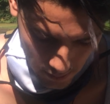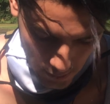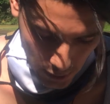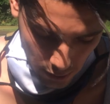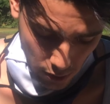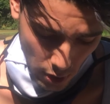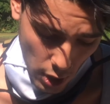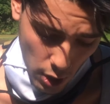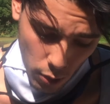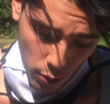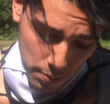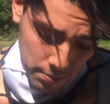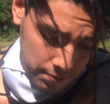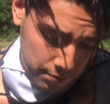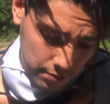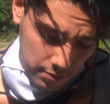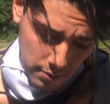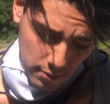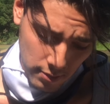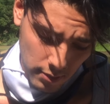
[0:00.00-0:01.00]
So,
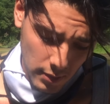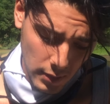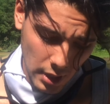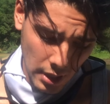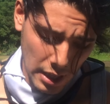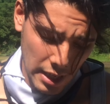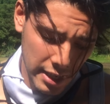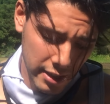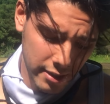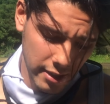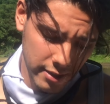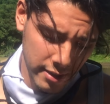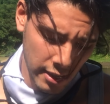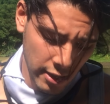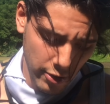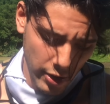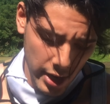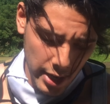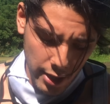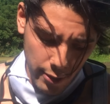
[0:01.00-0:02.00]
it is
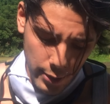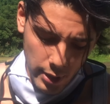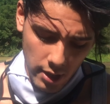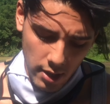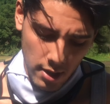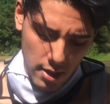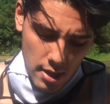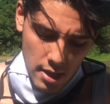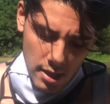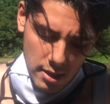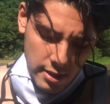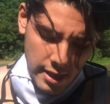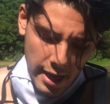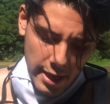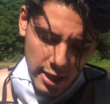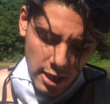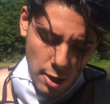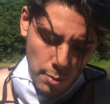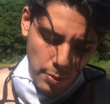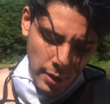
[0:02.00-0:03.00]
incredible that
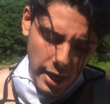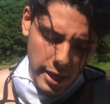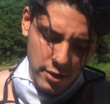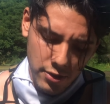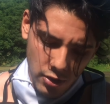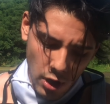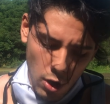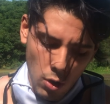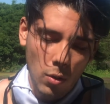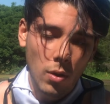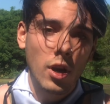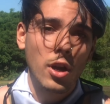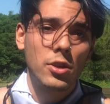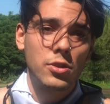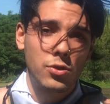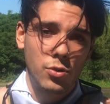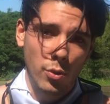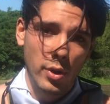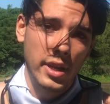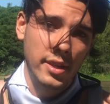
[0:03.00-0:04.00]
in a place so
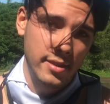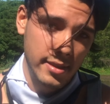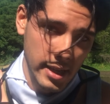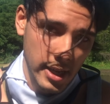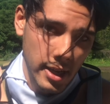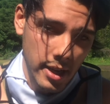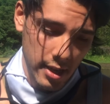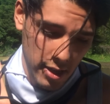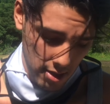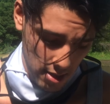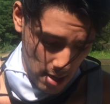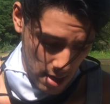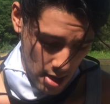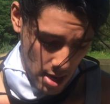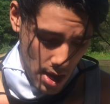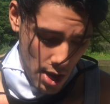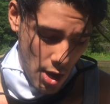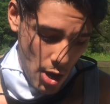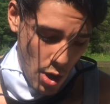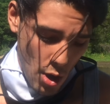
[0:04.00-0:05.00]
close to the city,
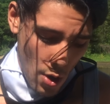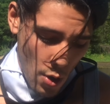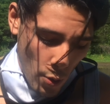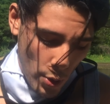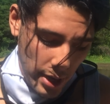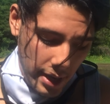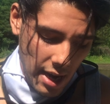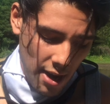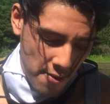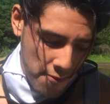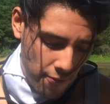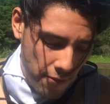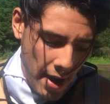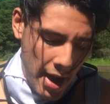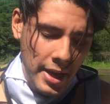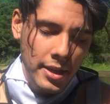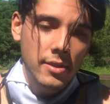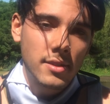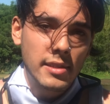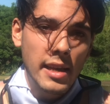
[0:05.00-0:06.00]
we can
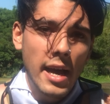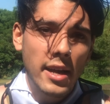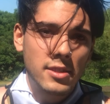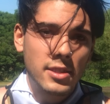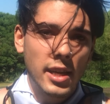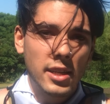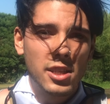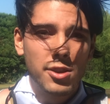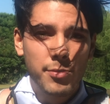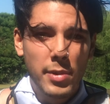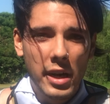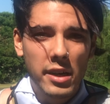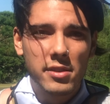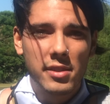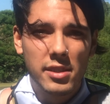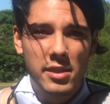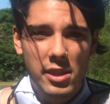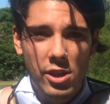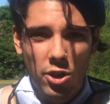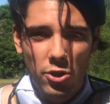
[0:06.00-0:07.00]
find such a
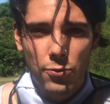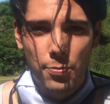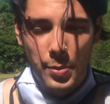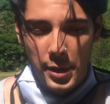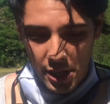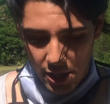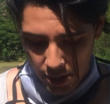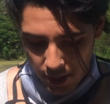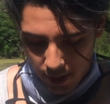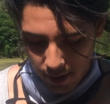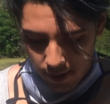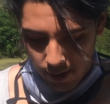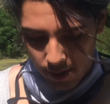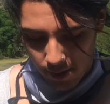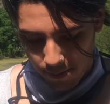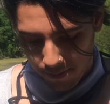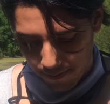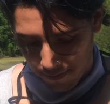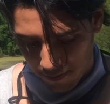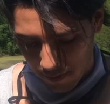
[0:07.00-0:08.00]
diversity of species.
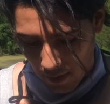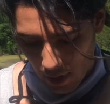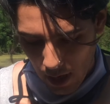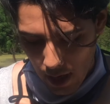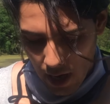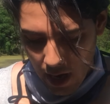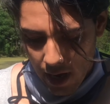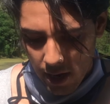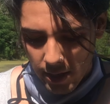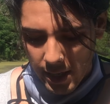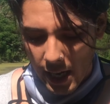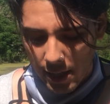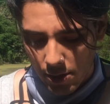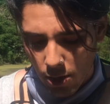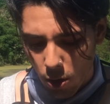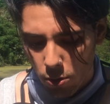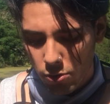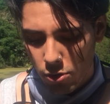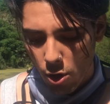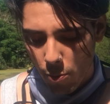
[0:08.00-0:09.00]
That
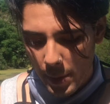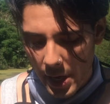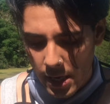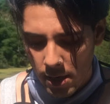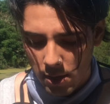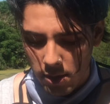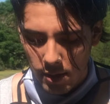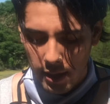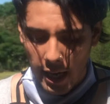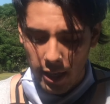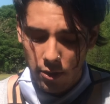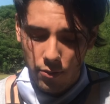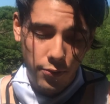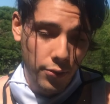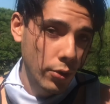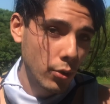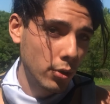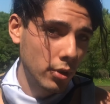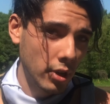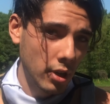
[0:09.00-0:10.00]
also means that
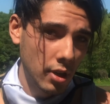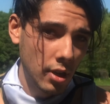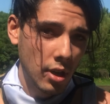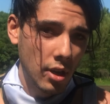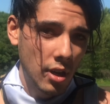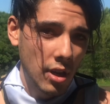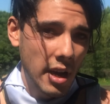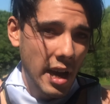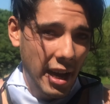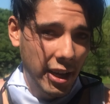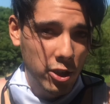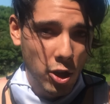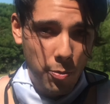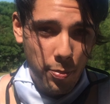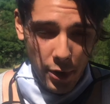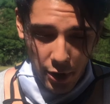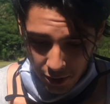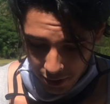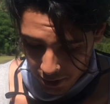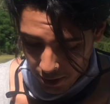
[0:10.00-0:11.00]
food and
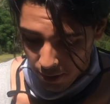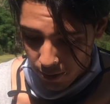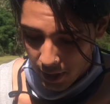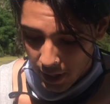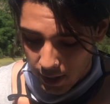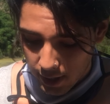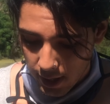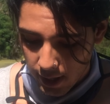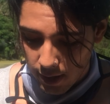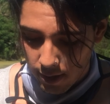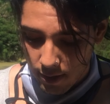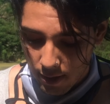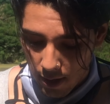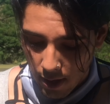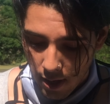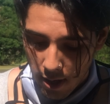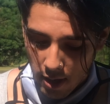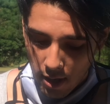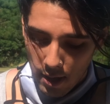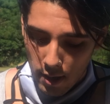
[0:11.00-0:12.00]
opportunities
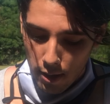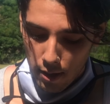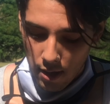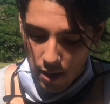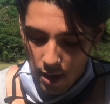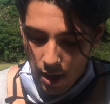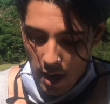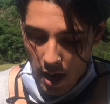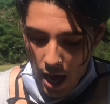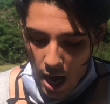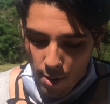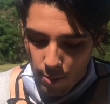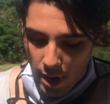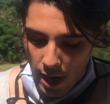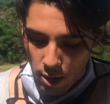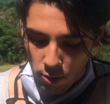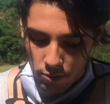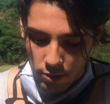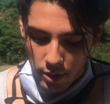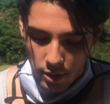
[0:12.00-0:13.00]

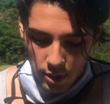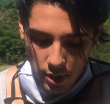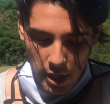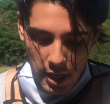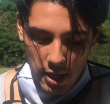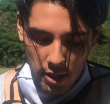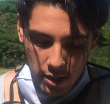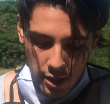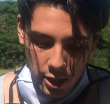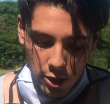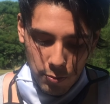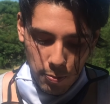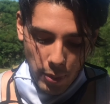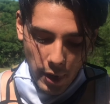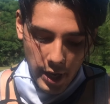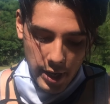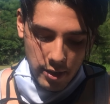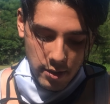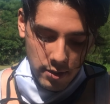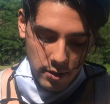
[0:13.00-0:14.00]
abound in this
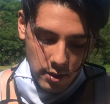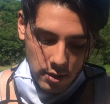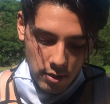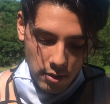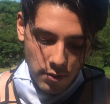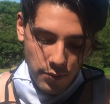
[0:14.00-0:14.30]
place.